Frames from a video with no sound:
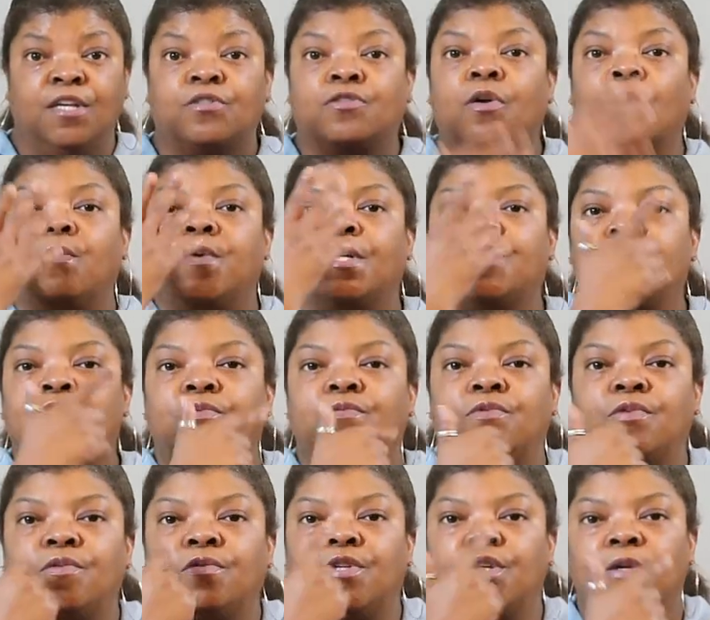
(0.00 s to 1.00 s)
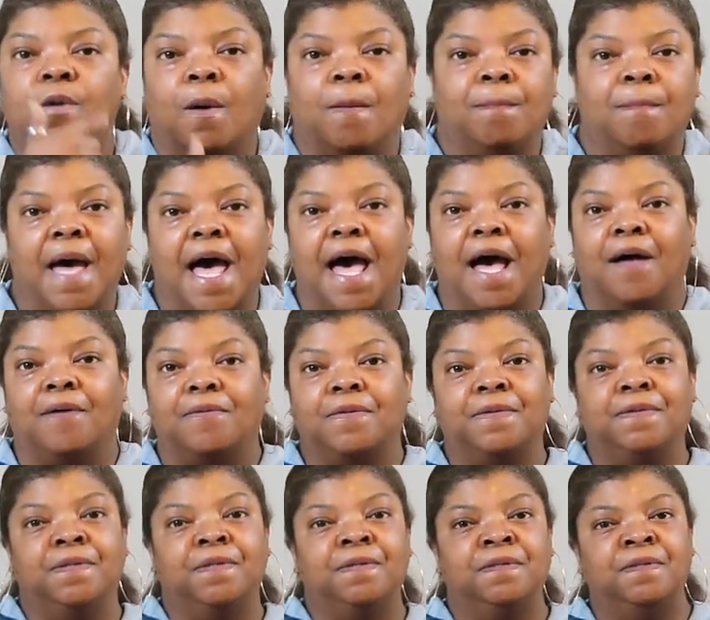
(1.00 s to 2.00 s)
So what you do to your mouth?
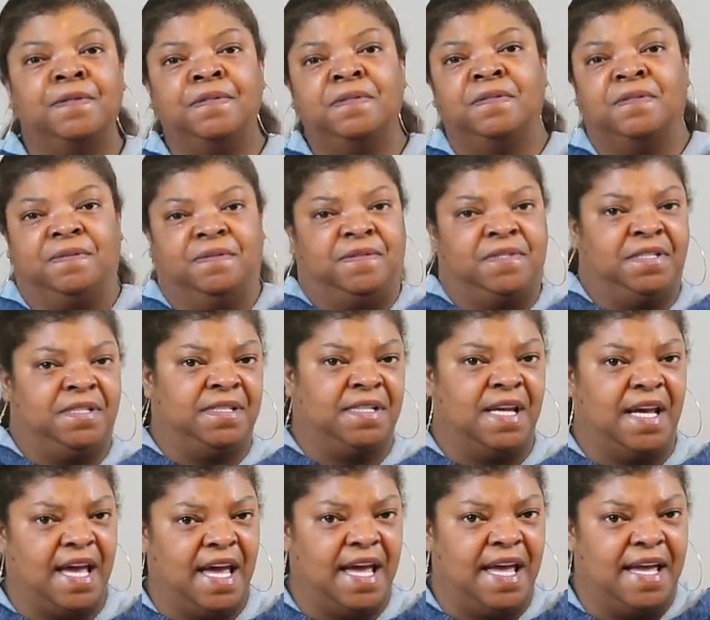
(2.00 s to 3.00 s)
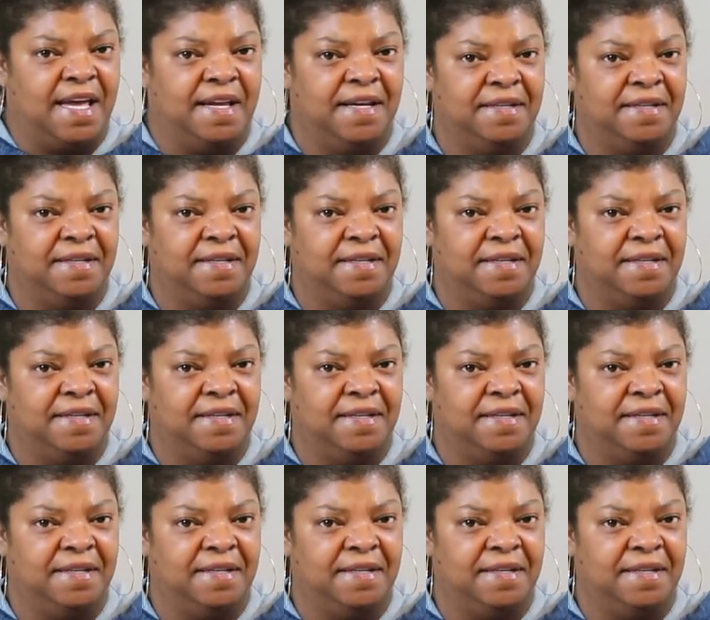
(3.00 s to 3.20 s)
Ooh, child.